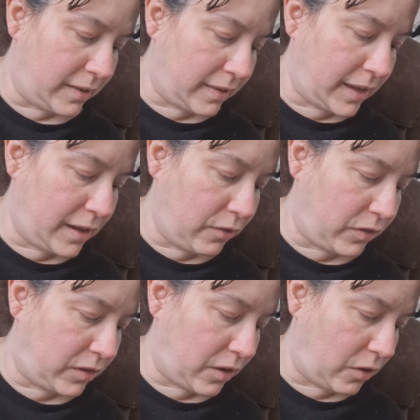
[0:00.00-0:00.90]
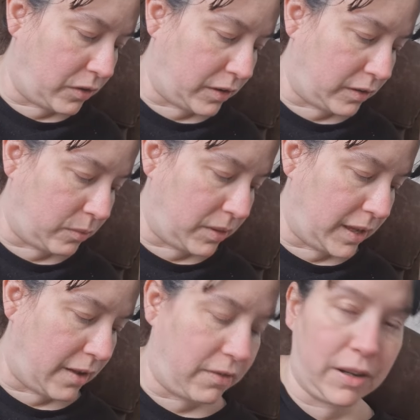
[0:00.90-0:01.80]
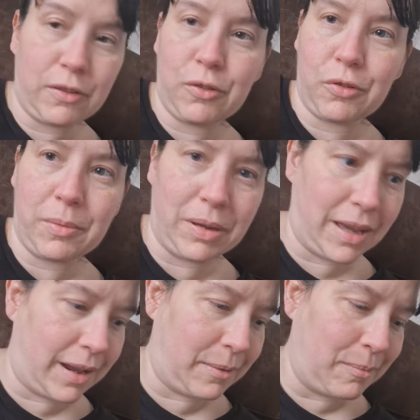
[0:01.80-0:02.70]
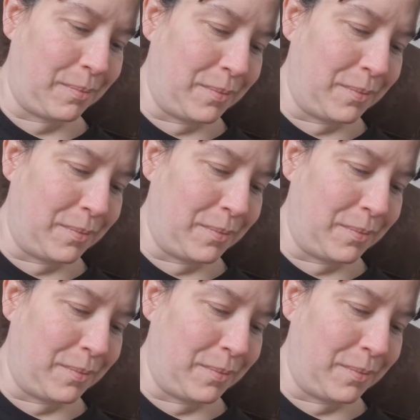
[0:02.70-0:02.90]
City of Stardust, where the Everly story began.